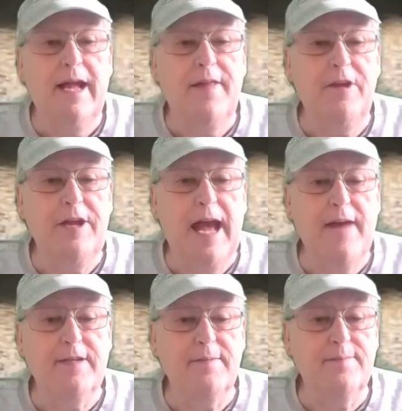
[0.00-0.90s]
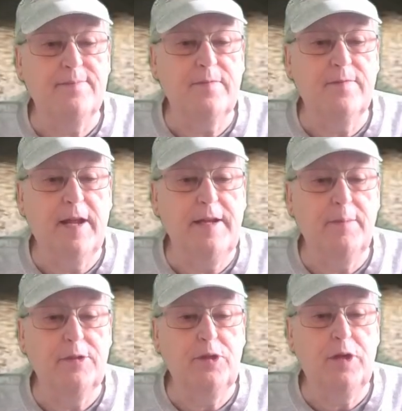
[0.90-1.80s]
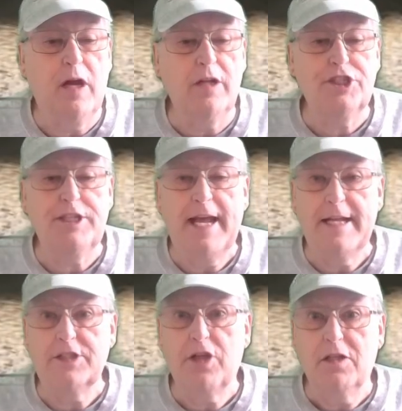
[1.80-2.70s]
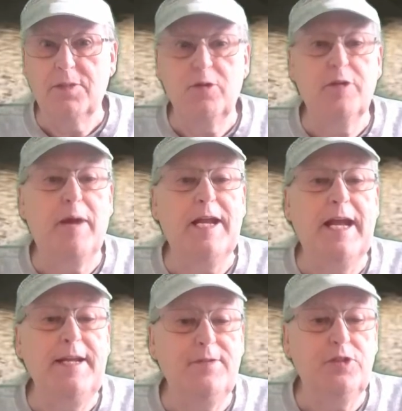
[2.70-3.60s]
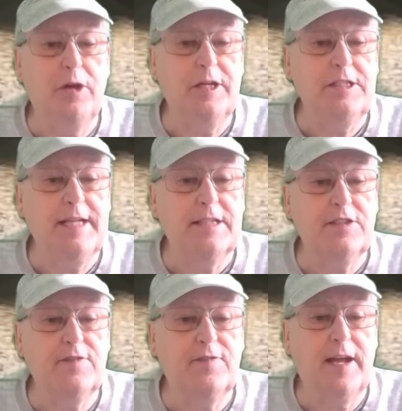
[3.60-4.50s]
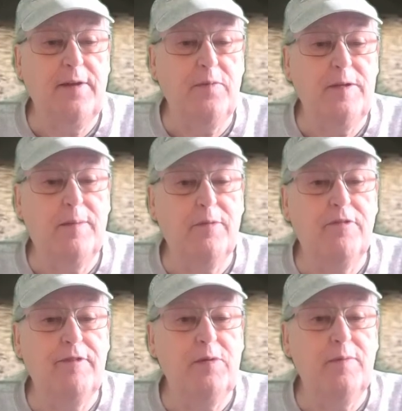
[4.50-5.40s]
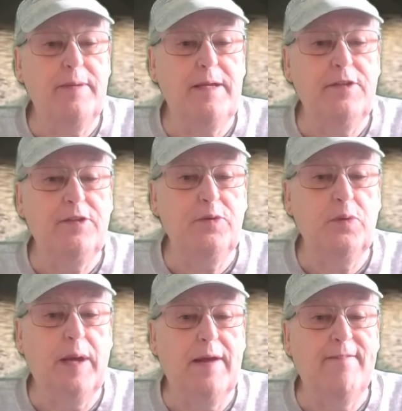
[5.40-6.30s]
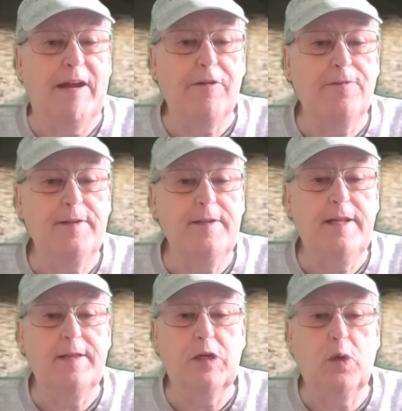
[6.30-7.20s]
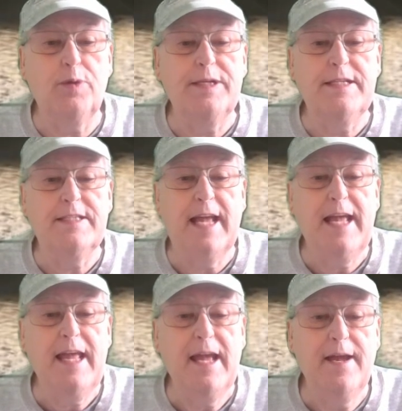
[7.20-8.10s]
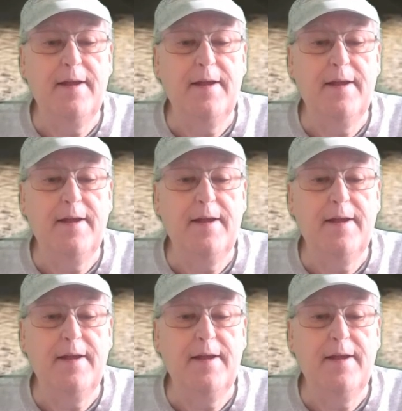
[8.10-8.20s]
And there you have it. Flight number 2 to Hallstatt and Salzburg by night. Join us next flight with number 3 will be to Werfen and the Königssee.